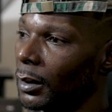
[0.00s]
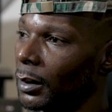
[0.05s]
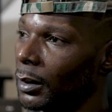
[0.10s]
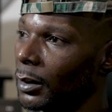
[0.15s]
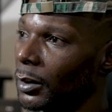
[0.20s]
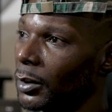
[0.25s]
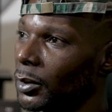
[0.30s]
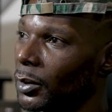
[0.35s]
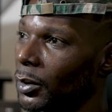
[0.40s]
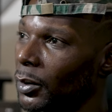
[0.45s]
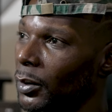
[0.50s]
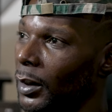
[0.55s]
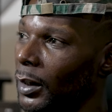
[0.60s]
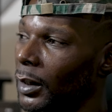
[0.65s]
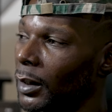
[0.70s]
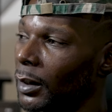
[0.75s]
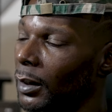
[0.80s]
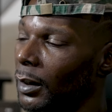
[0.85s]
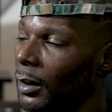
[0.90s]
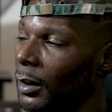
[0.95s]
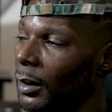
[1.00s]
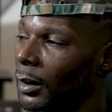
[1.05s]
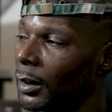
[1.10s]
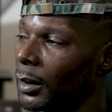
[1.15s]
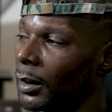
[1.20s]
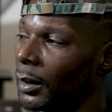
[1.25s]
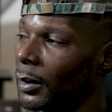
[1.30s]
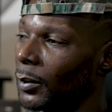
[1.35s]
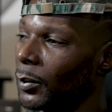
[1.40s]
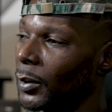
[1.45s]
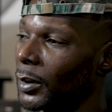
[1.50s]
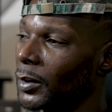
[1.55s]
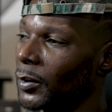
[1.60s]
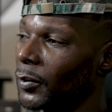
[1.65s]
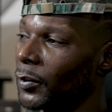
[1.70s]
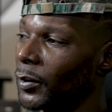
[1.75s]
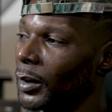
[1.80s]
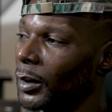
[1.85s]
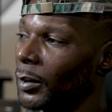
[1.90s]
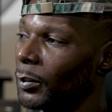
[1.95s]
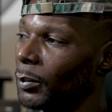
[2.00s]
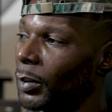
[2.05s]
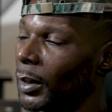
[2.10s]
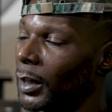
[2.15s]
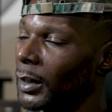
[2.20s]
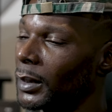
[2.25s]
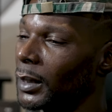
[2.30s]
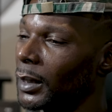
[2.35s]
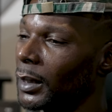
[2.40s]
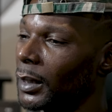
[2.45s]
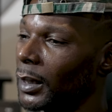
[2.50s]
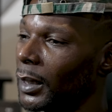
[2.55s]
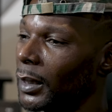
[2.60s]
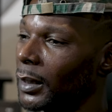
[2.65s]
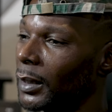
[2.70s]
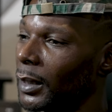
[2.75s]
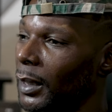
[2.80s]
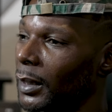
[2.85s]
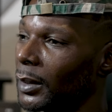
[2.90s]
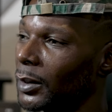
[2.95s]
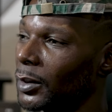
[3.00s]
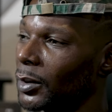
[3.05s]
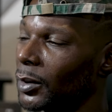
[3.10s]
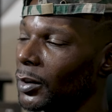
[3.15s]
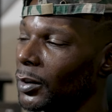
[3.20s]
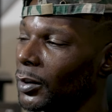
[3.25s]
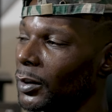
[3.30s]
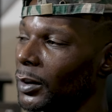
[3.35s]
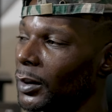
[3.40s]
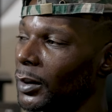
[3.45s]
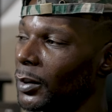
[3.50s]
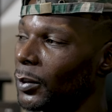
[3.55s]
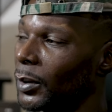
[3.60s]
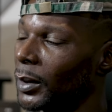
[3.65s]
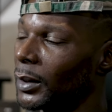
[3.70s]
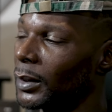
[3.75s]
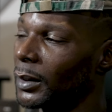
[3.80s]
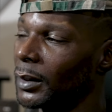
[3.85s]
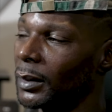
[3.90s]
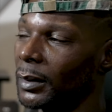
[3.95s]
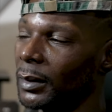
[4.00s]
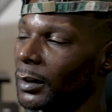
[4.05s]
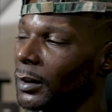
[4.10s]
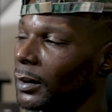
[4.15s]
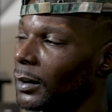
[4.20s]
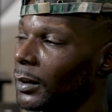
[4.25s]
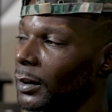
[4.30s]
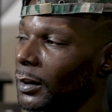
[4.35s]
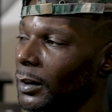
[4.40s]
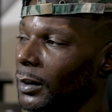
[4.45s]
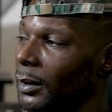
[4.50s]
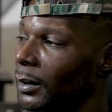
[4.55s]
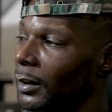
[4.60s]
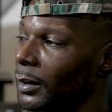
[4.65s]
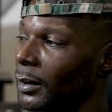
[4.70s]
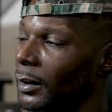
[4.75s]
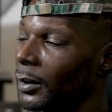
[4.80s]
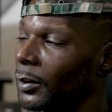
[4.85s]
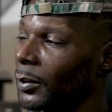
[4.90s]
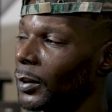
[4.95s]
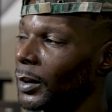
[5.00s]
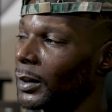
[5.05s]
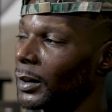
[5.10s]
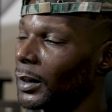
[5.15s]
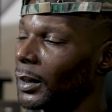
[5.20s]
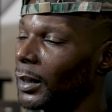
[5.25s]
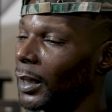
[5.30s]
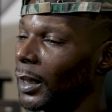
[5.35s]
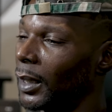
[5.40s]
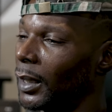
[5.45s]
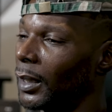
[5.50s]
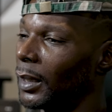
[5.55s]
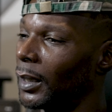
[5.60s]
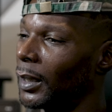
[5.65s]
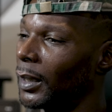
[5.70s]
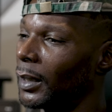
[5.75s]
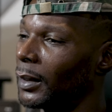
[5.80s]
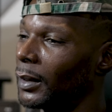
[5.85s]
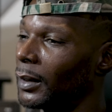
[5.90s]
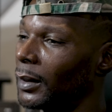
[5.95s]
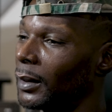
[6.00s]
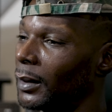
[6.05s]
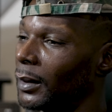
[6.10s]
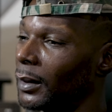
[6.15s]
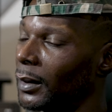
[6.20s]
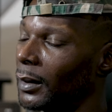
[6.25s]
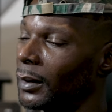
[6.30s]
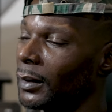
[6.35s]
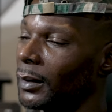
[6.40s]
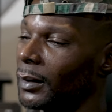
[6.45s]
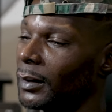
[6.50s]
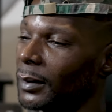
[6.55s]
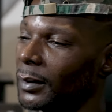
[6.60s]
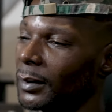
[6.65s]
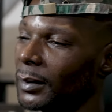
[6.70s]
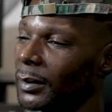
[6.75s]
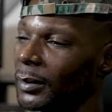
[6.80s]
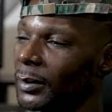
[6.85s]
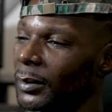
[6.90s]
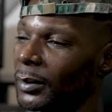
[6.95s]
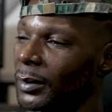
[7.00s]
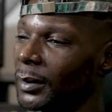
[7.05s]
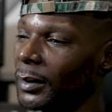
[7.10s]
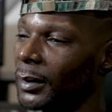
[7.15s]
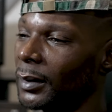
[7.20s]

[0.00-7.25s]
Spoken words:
So he wasn't really buzzing like that. So he wasn't headlining or nothing. So.